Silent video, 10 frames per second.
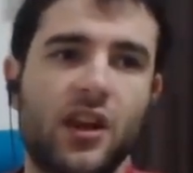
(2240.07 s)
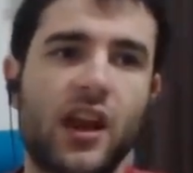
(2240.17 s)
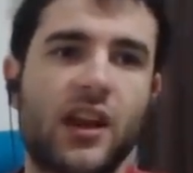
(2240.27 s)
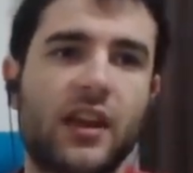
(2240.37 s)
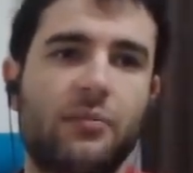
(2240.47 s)

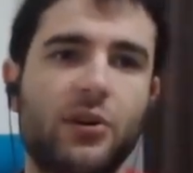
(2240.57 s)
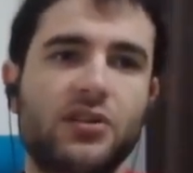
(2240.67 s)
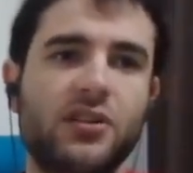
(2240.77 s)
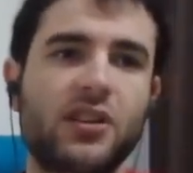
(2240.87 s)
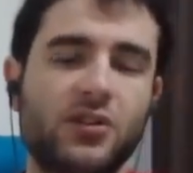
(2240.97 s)
and that
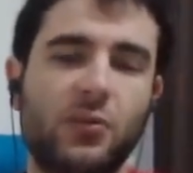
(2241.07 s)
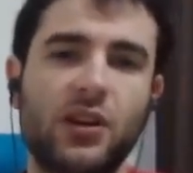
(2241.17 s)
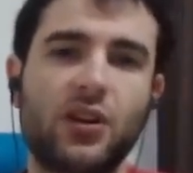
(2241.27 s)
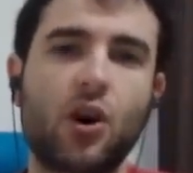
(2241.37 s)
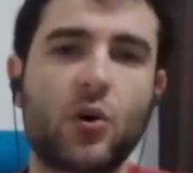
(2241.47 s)
person doesn't
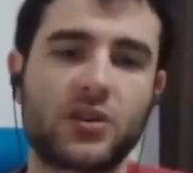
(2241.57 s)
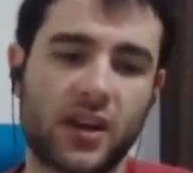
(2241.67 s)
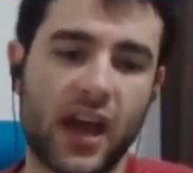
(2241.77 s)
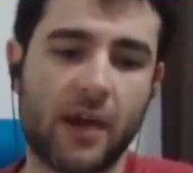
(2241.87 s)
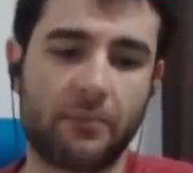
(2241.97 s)
really know what's going
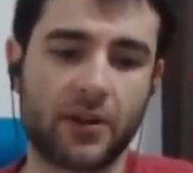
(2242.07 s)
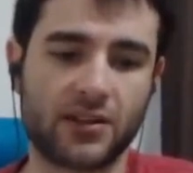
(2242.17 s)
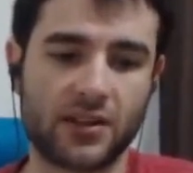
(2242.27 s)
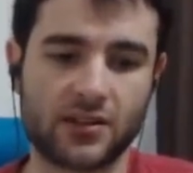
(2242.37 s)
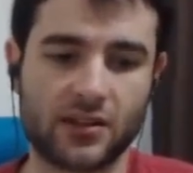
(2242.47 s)
to happen in a
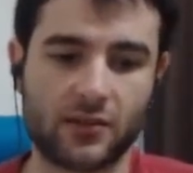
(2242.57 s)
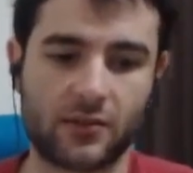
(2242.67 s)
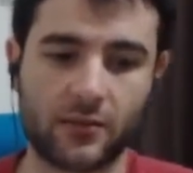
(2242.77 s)
sense.